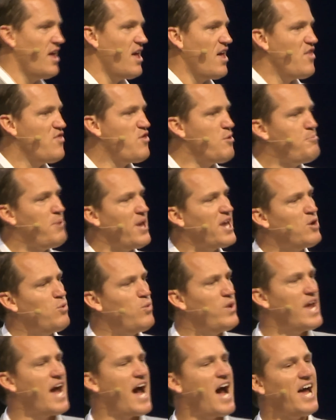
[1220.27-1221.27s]
The better
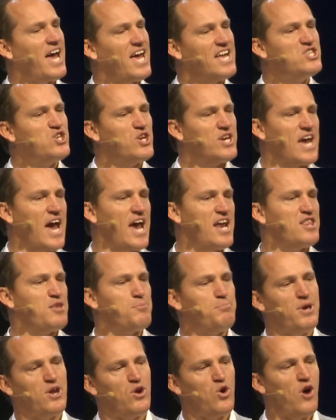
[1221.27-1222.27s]
we are educated, the
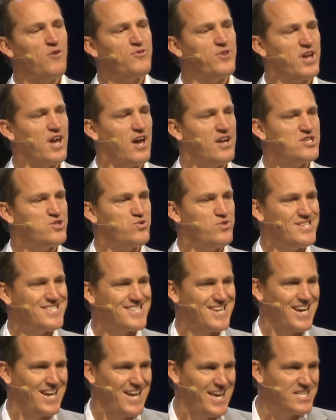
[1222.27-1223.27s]
better off the country is
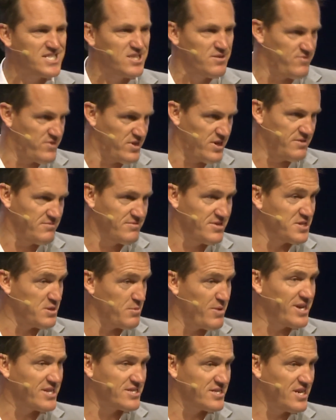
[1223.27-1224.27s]
collectively. Does it
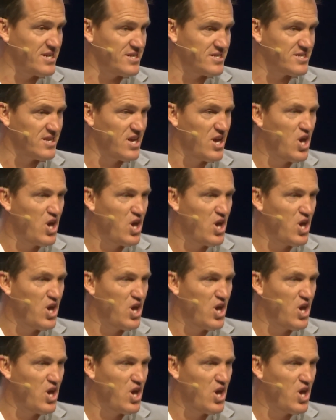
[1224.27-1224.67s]
make sense?